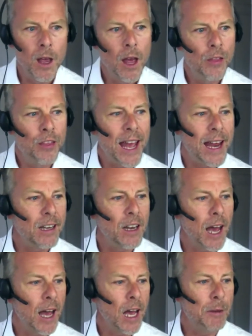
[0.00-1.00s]
then
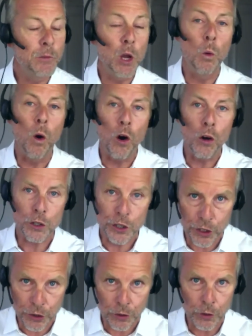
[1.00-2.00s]
you ought
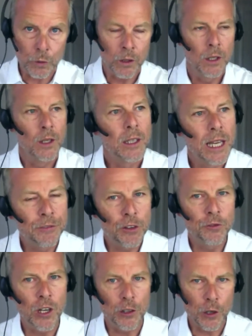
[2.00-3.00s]
to, if you've
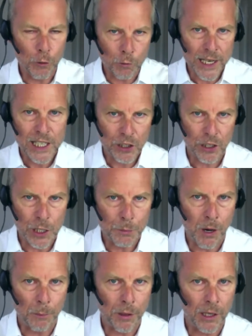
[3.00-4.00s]
done your research
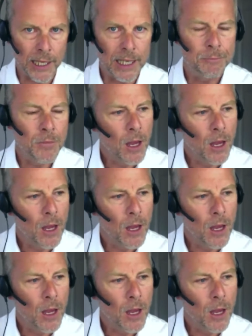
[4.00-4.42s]
properly,